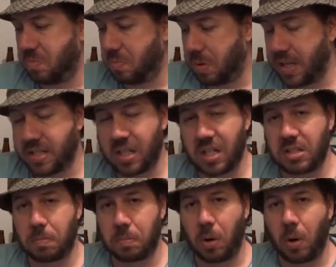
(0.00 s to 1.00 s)
pleasantly
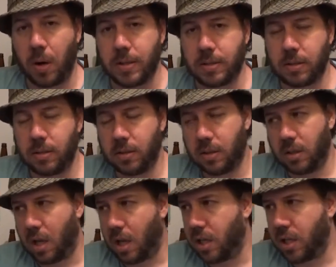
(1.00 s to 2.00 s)
surprised.
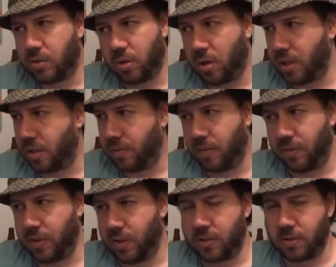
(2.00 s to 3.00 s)
I only tried it the
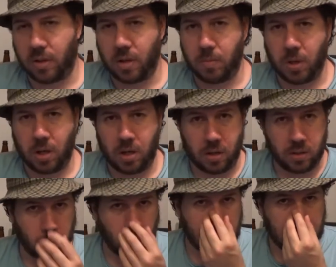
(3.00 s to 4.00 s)
first time, like
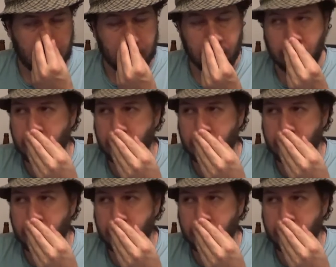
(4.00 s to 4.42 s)
last weekend.